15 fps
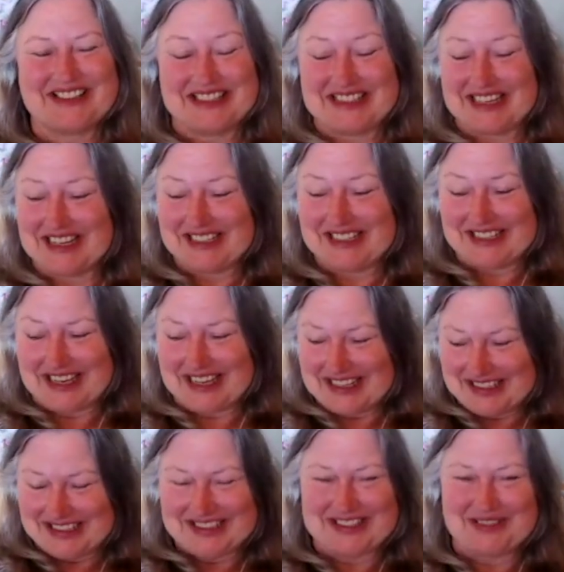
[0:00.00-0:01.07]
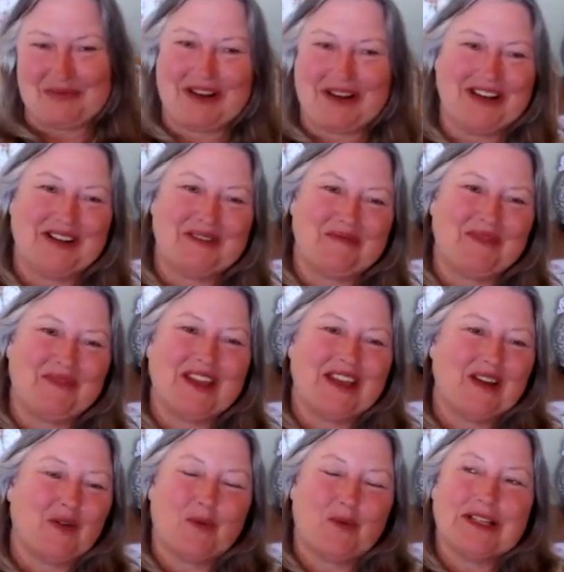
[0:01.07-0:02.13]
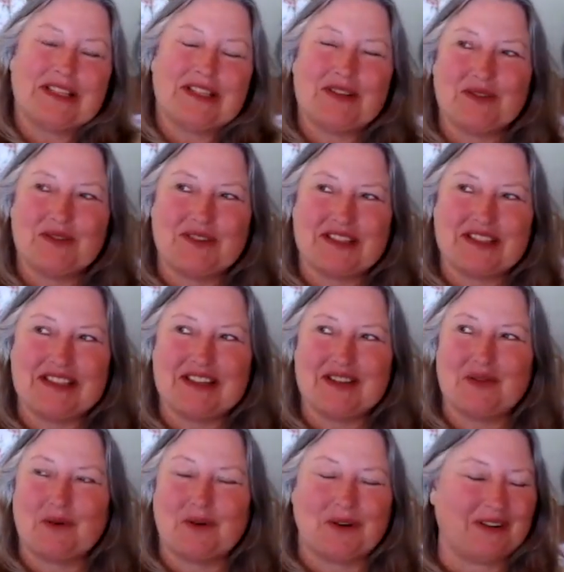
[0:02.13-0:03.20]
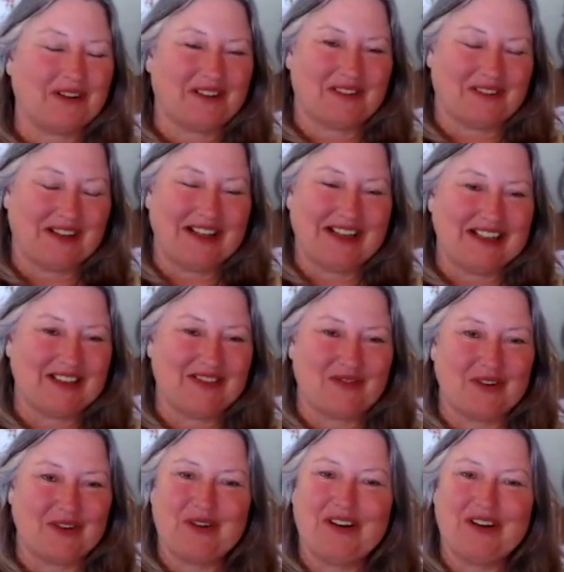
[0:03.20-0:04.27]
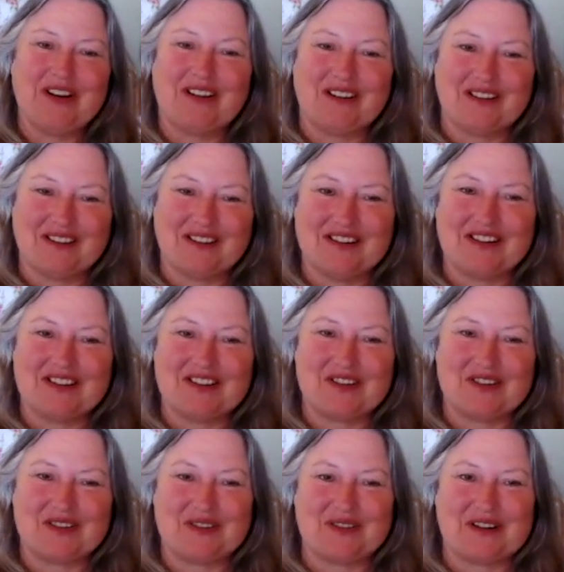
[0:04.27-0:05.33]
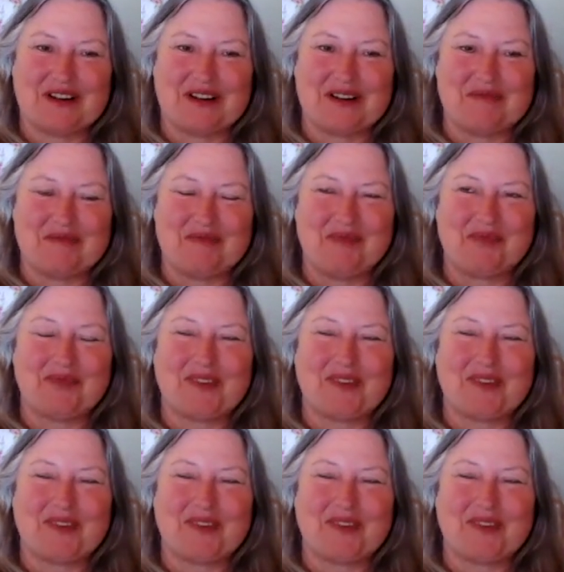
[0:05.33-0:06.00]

dedicated. But um, once you see it work, right, it's very hard to, um,